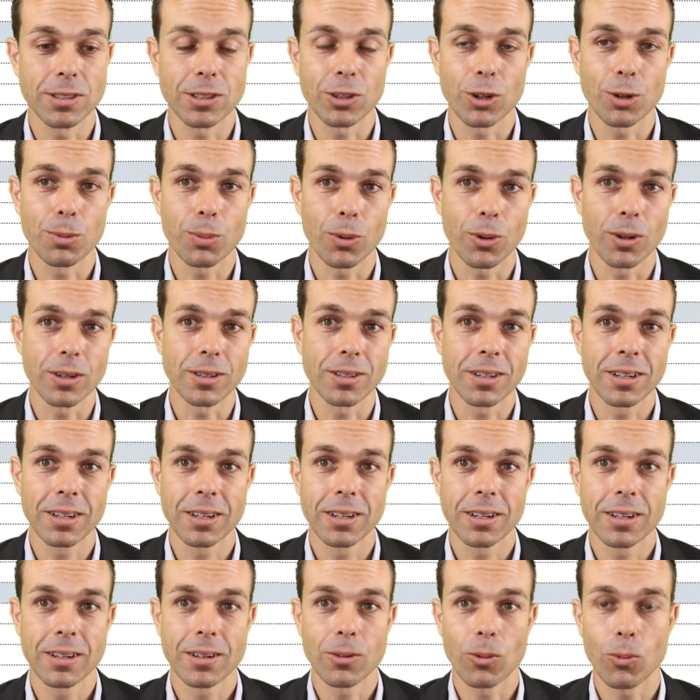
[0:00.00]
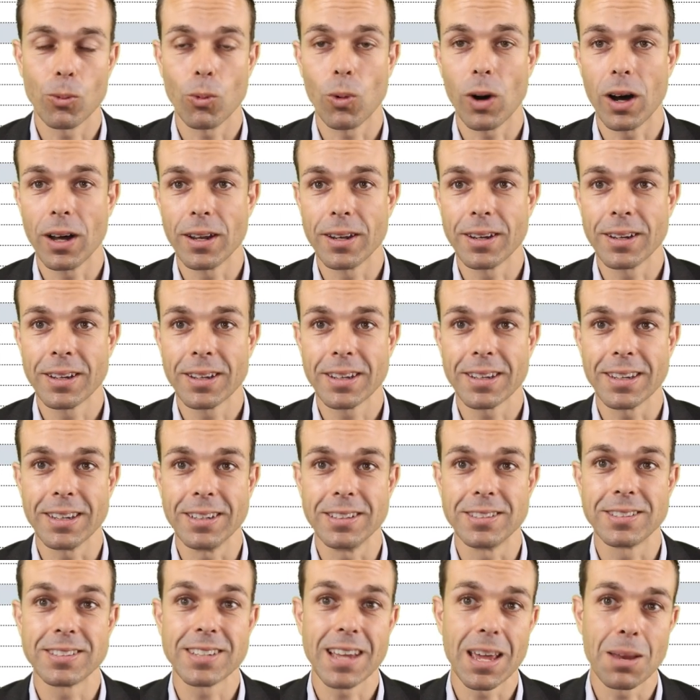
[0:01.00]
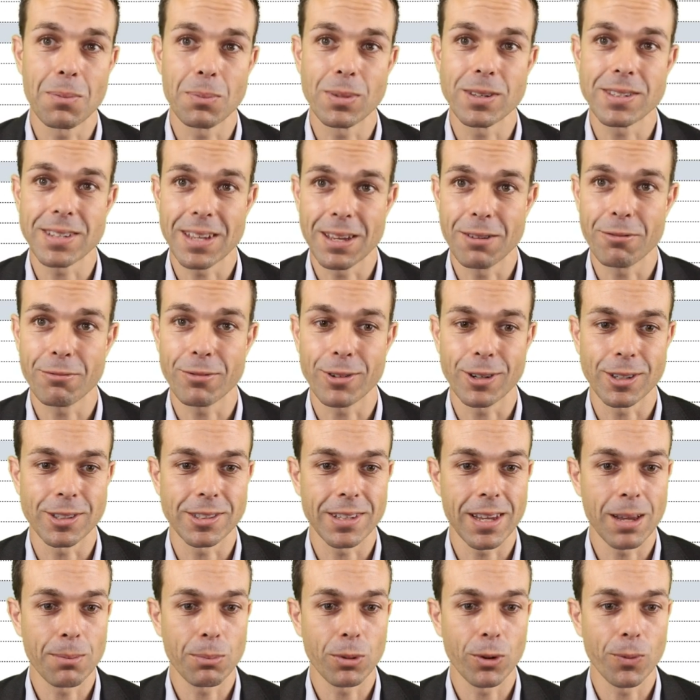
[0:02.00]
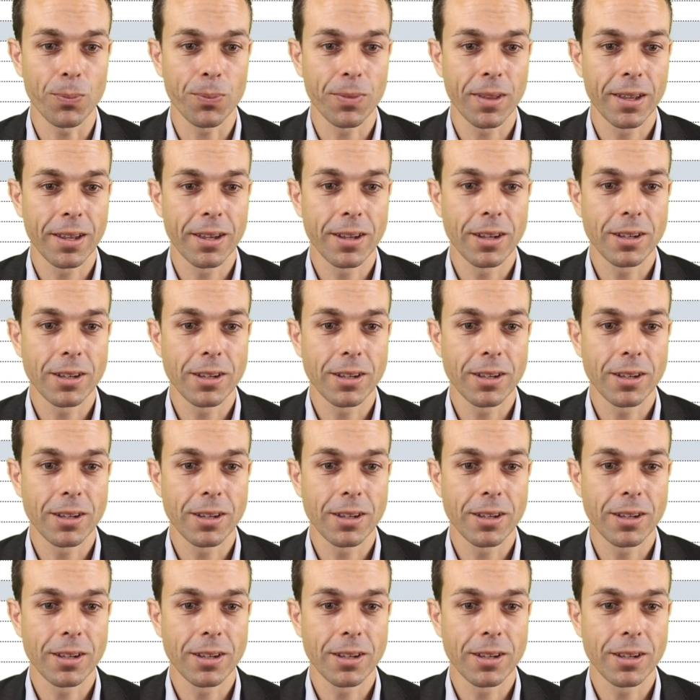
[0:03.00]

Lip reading: 0.1 is 10%, for example.